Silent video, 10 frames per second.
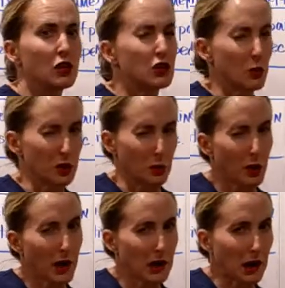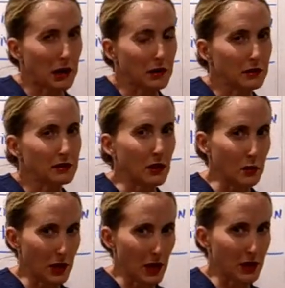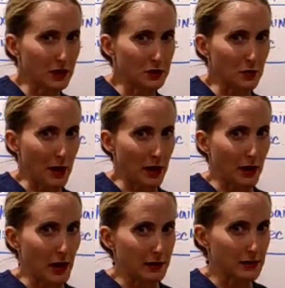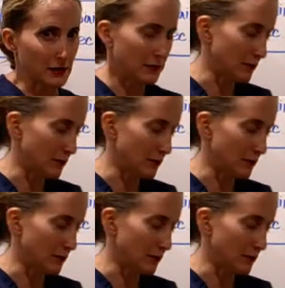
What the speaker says: So when you're pregnant, don't get in a traumatic accident,